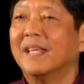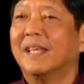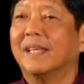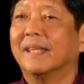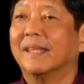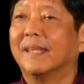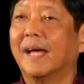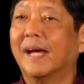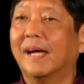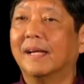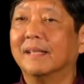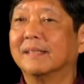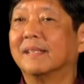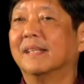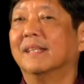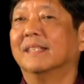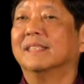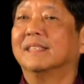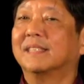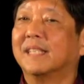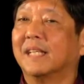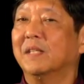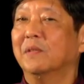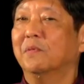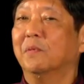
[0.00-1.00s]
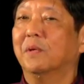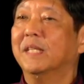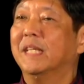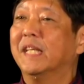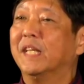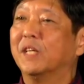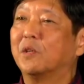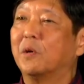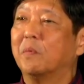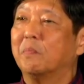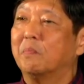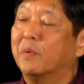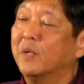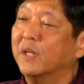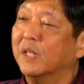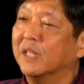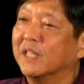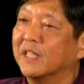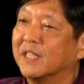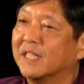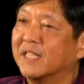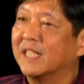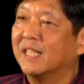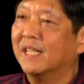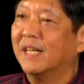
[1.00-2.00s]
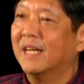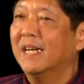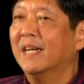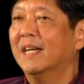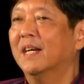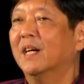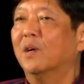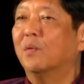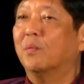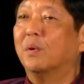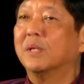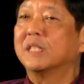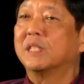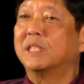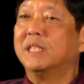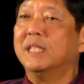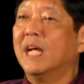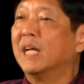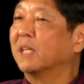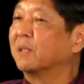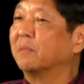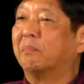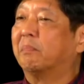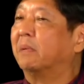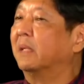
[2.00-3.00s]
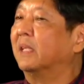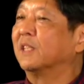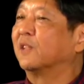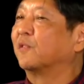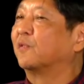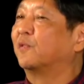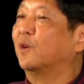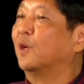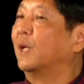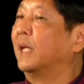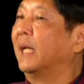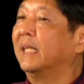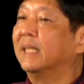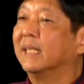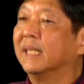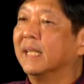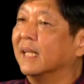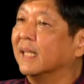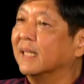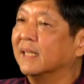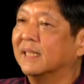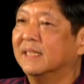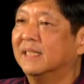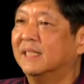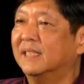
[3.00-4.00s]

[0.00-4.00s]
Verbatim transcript: that San Juanico Bridge was not built for Leyte.